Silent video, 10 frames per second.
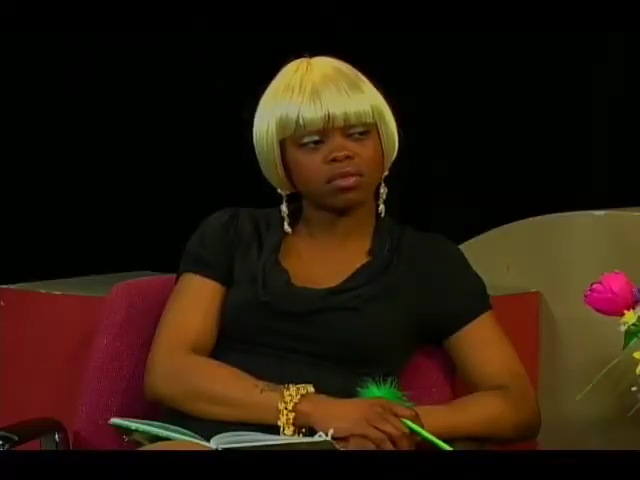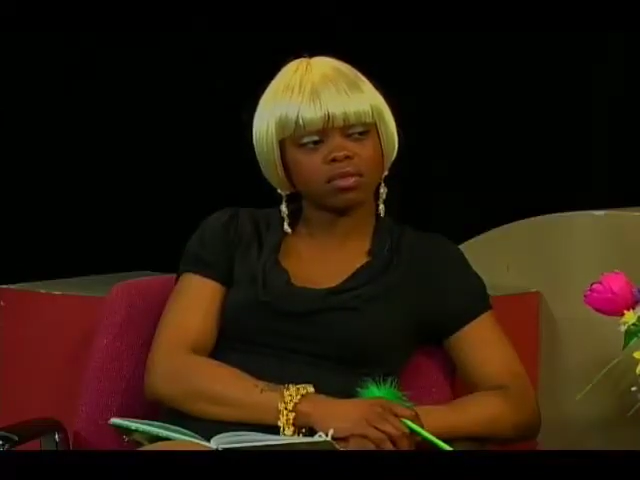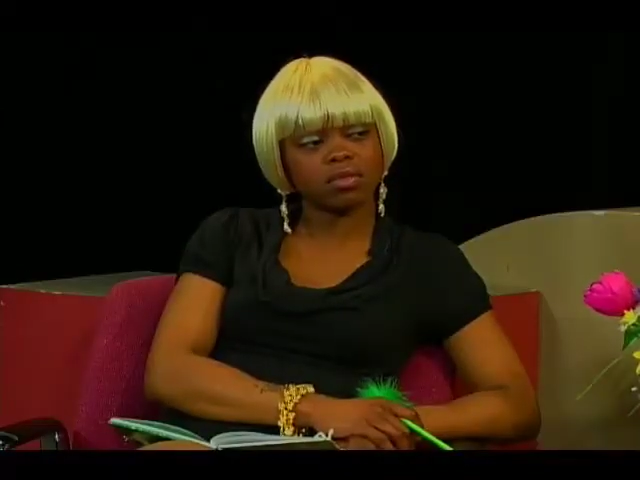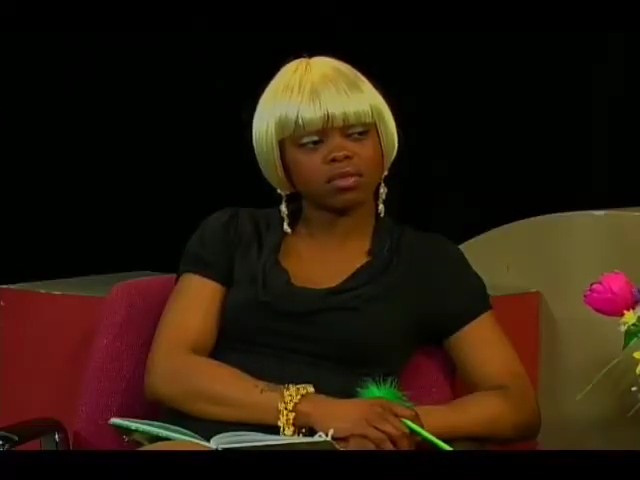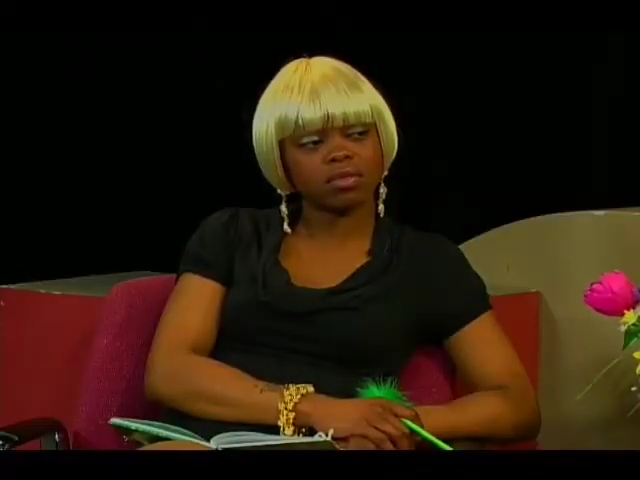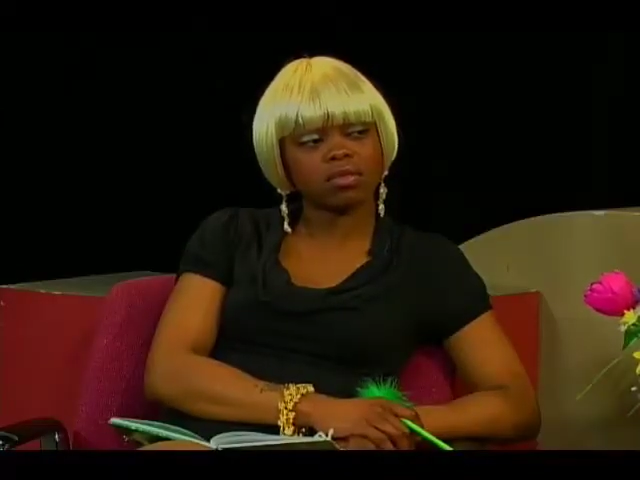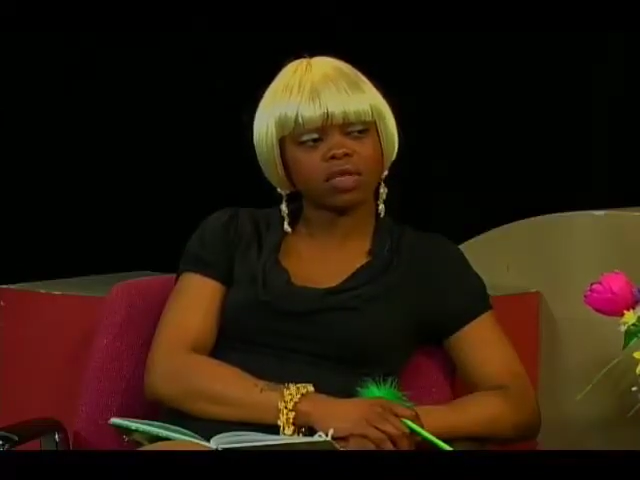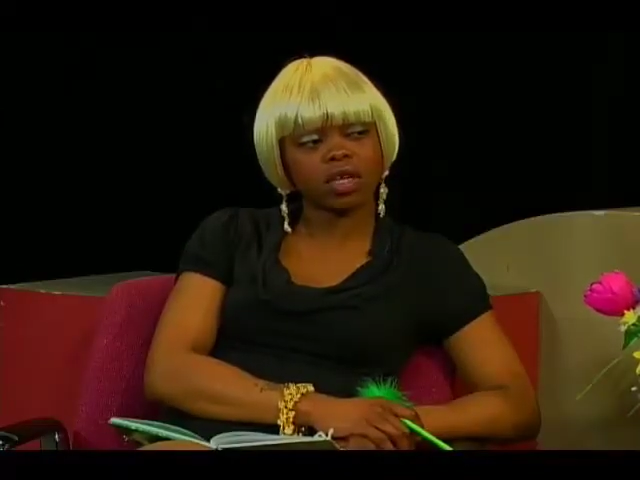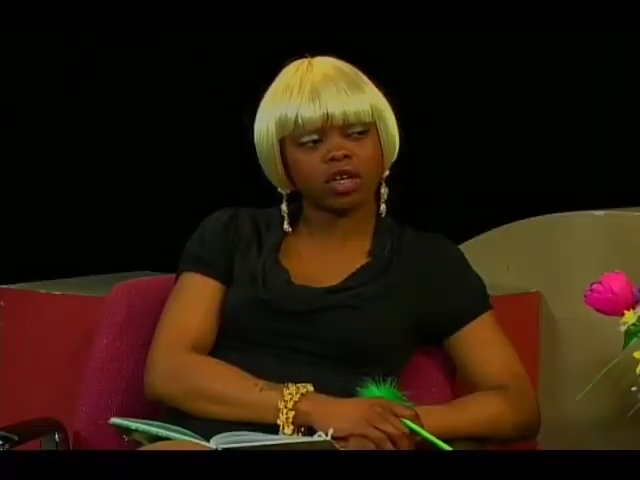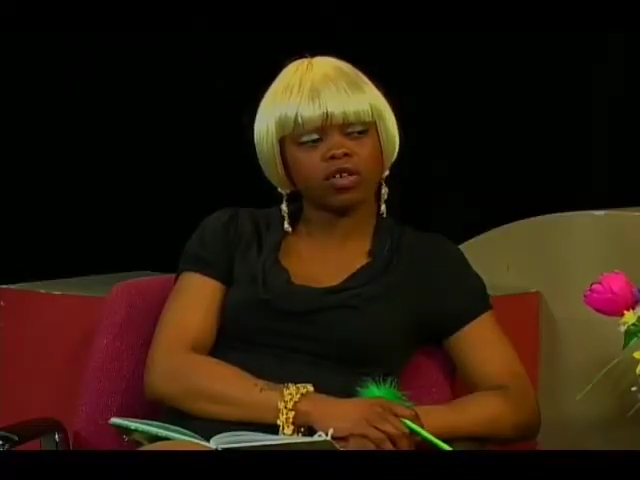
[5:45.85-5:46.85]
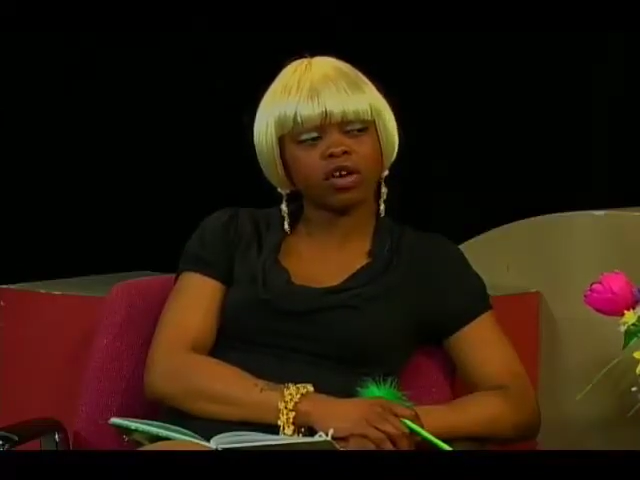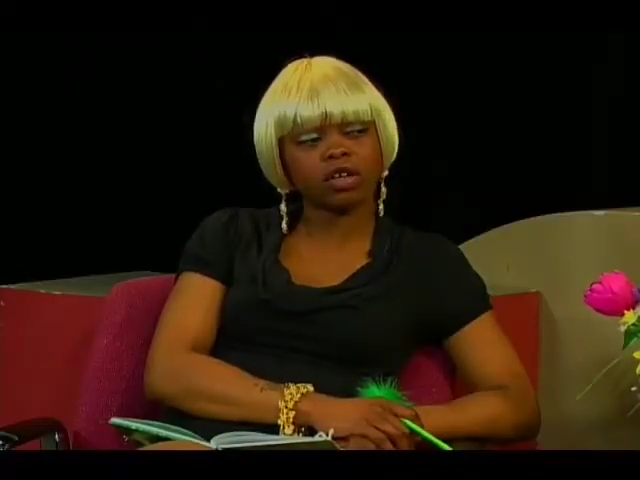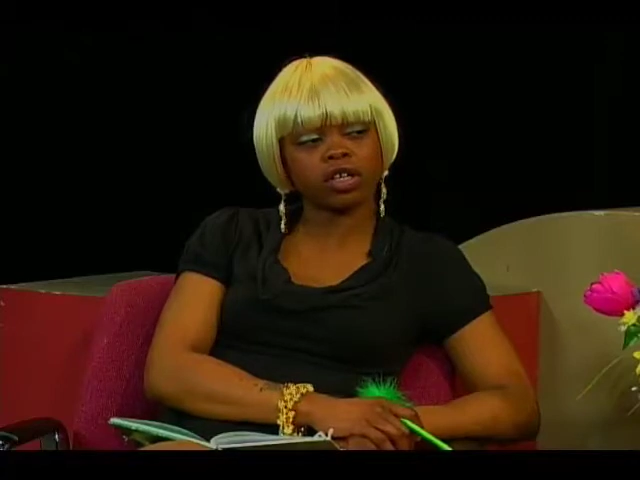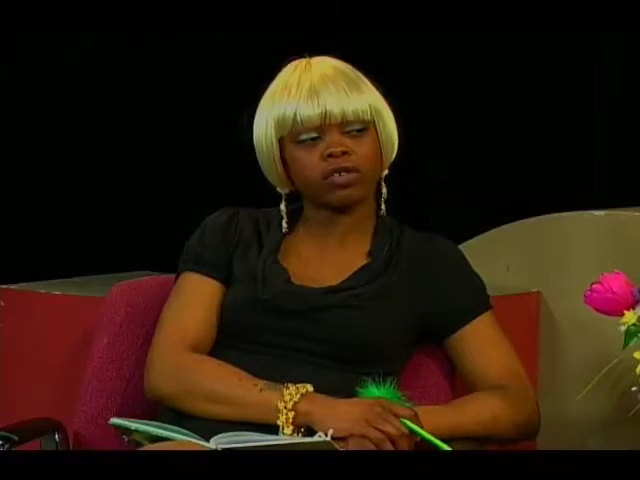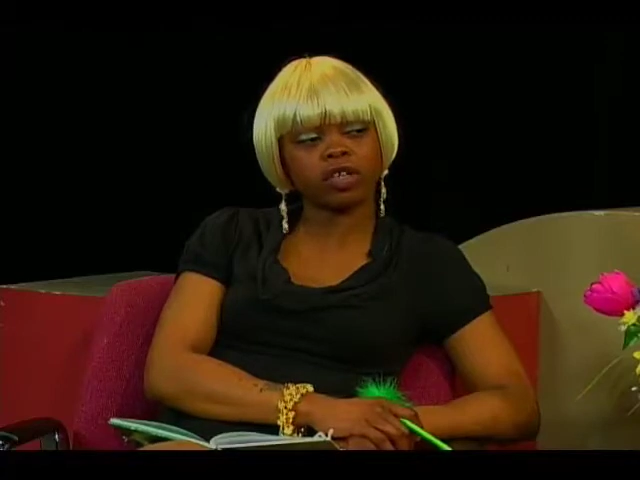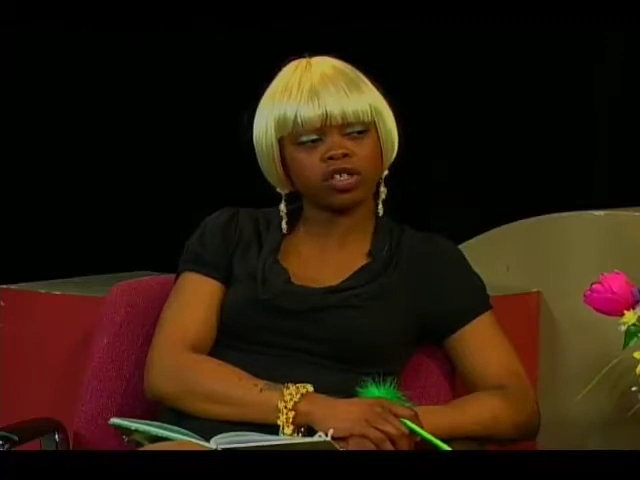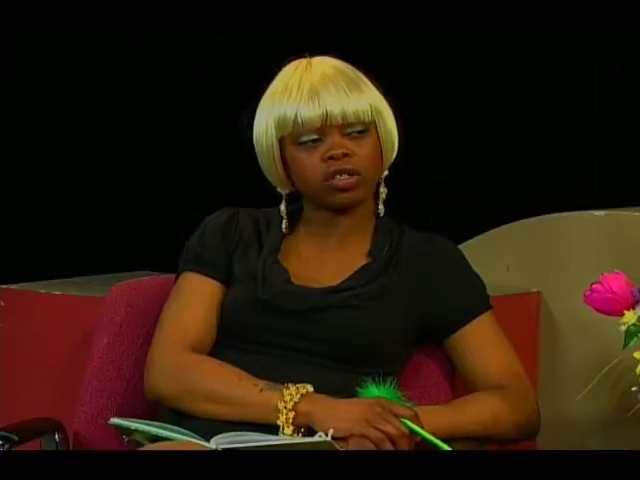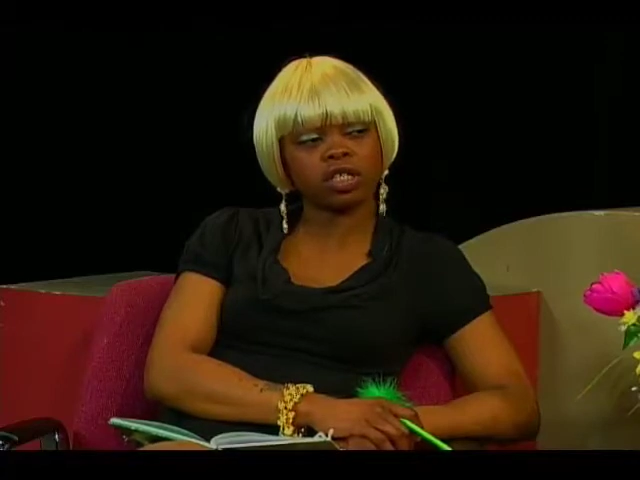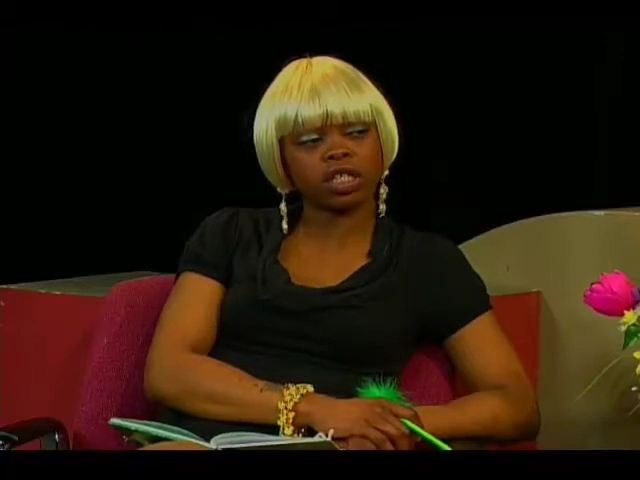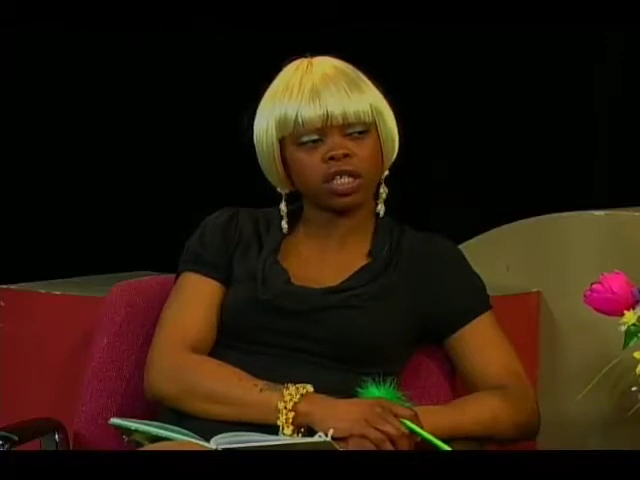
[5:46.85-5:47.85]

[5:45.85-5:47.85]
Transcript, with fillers: you know heard those guys it do originally, it.